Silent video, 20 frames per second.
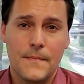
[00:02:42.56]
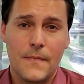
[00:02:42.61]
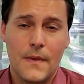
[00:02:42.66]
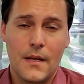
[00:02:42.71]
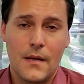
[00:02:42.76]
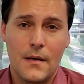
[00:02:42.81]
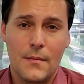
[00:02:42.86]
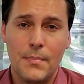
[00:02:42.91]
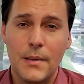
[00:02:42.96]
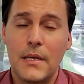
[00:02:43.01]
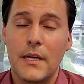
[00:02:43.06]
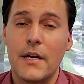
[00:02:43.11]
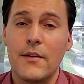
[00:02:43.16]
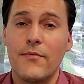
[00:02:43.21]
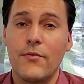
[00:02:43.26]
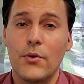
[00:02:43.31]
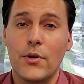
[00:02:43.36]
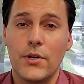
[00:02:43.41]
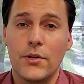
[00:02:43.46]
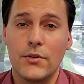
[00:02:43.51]
ability
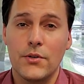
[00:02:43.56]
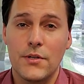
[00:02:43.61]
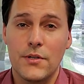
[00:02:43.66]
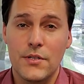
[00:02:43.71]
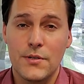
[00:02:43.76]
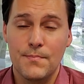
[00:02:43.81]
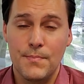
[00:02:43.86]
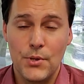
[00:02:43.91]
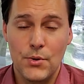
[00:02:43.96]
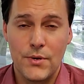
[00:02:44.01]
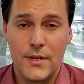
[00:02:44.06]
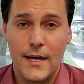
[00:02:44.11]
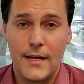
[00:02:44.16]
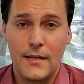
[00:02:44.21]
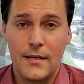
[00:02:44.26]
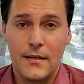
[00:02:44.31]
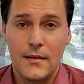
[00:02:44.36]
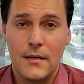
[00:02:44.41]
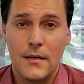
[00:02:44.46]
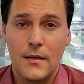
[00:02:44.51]
for you to dispute
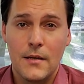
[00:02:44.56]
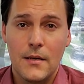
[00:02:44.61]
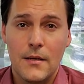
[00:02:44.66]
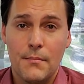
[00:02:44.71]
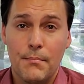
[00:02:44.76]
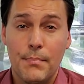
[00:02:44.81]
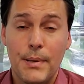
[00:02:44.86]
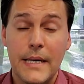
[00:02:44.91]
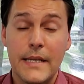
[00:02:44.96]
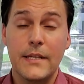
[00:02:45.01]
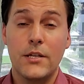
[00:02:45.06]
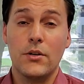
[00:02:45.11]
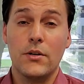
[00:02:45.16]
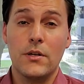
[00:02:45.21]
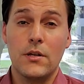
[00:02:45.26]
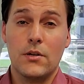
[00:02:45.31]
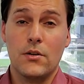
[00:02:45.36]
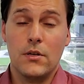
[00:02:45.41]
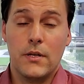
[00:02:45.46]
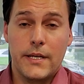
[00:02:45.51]
that. But during
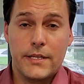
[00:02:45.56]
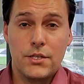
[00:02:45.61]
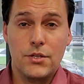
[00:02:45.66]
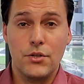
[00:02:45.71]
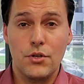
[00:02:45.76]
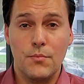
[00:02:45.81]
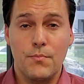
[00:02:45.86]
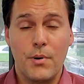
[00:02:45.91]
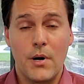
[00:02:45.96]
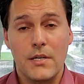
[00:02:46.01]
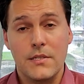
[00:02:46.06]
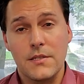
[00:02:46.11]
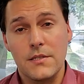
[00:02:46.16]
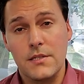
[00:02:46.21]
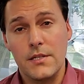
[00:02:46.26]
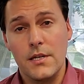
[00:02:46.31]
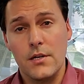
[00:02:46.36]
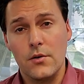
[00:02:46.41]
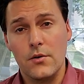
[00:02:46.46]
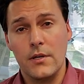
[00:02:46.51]
the collection due process
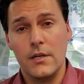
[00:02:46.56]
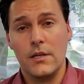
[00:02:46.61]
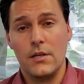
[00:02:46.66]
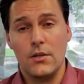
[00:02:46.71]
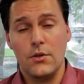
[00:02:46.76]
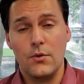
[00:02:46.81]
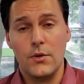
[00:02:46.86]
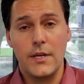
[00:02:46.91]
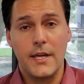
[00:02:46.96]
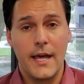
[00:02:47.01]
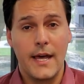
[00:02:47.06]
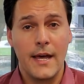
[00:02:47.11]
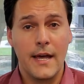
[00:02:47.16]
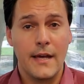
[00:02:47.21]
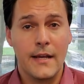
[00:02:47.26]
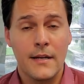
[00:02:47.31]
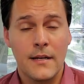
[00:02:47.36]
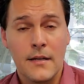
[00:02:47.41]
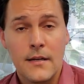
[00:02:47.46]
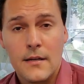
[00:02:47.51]
hearing, you
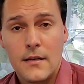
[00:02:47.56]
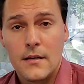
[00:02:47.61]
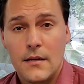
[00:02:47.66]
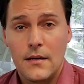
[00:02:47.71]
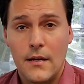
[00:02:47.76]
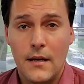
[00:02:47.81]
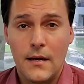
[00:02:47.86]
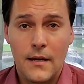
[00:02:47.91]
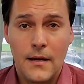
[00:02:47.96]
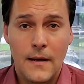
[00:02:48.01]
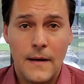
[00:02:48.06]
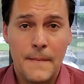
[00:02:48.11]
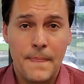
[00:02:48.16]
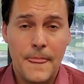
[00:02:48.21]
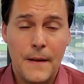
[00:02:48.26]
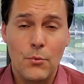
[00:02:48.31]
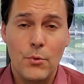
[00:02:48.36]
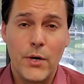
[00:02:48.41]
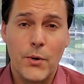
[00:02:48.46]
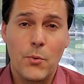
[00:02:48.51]
can
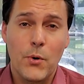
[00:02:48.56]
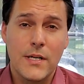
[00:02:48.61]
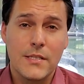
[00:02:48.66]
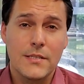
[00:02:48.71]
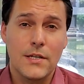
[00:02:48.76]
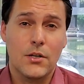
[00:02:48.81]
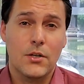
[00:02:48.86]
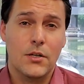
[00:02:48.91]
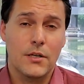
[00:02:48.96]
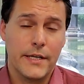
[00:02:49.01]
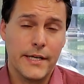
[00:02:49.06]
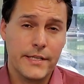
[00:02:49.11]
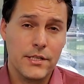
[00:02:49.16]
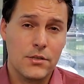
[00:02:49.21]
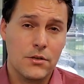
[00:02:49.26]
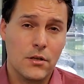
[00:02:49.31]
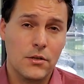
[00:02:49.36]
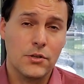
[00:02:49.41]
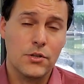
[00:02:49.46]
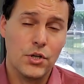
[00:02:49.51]
request a
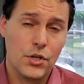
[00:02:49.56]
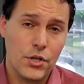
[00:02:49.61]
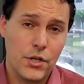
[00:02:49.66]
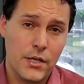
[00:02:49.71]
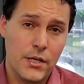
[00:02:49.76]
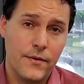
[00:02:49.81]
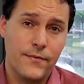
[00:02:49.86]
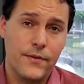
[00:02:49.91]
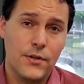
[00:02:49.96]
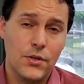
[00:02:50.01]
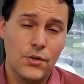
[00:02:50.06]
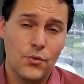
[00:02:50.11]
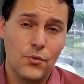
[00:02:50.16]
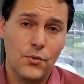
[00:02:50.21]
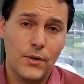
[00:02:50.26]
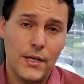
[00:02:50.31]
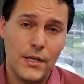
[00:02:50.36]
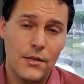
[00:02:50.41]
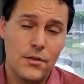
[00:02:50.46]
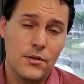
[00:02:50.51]
collection alternative to
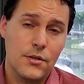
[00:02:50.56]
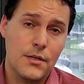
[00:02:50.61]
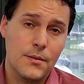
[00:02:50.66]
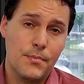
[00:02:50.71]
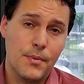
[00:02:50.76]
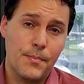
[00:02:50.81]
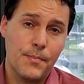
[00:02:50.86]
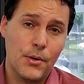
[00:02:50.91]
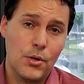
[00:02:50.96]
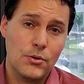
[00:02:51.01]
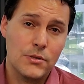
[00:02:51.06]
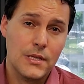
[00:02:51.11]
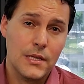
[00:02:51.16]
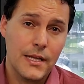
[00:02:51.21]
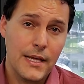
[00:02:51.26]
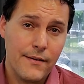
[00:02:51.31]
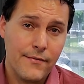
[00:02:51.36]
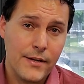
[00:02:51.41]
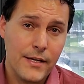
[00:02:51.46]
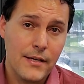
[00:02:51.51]
either the proposed
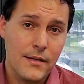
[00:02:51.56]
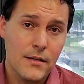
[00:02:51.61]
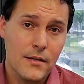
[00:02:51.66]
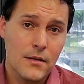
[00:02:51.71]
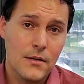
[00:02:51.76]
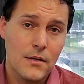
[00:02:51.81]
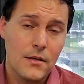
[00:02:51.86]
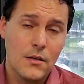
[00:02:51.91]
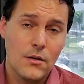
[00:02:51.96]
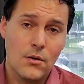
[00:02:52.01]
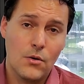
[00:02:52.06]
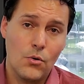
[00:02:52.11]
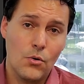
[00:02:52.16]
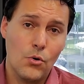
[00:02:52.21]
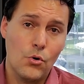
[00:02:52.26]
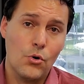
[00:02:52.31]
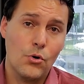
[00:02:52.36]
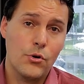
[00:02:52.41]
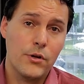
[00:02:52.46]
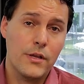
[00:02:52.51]
levy
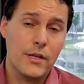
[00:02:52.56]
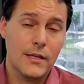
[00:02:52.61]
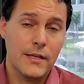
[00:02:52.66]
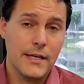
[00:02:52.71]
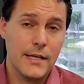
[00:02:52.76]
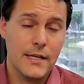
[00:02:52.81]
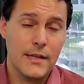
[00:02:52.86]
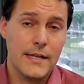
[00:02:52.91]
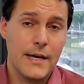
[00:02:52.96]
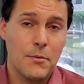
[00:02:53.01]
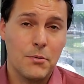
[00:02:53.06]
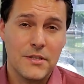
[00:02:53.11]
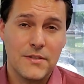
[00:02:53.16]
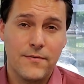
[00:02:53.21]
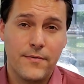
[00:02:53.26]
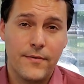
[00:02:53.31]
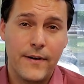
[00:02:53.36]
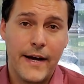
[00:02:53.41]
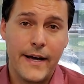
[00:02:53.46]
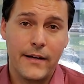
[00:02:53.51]
or the lien that was
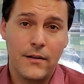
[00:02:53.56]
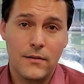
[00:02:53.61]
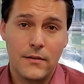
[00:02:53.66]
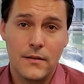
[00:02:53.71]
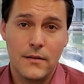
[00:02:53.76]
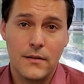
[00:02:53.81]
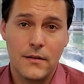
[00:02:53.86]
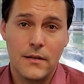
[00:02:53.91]
filed.